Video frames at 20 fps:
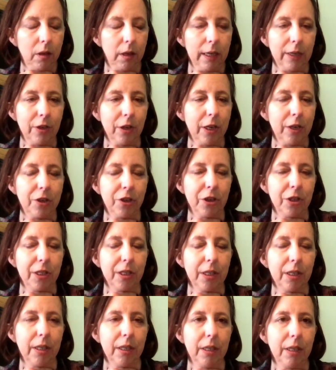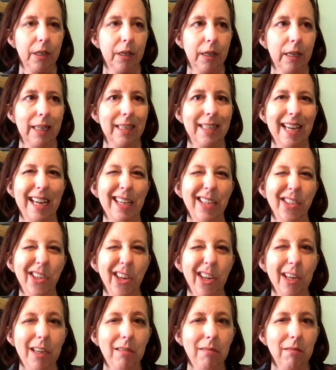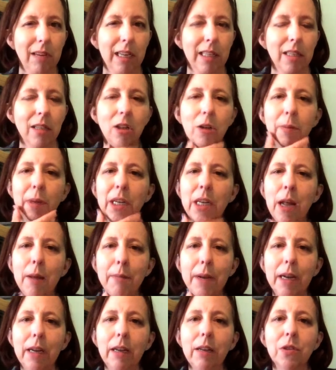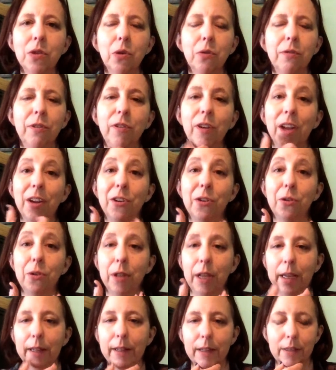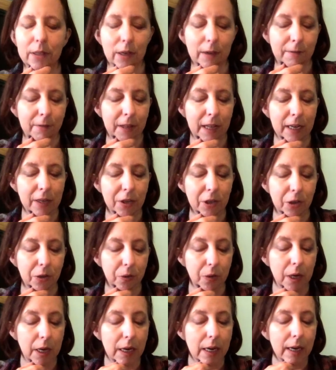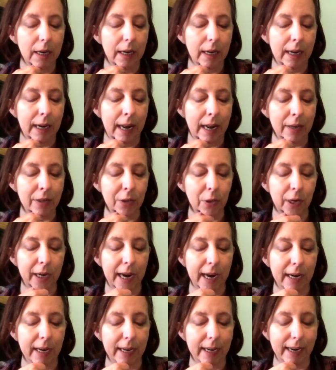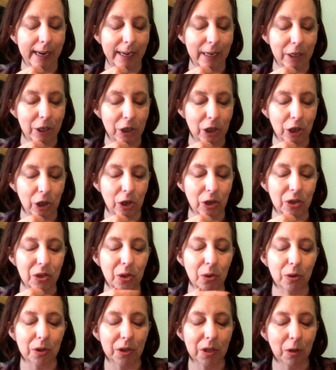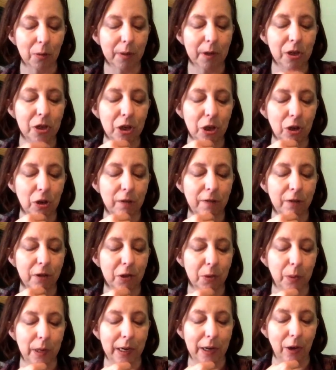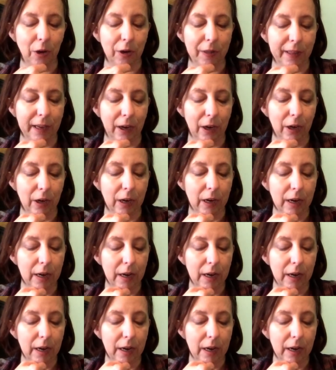it tastes good. It's a little bit numbing. So if you've got a toothache, that's good for that too. It has organic cane sugar, so there is a little bit of sugar for sweetener in there.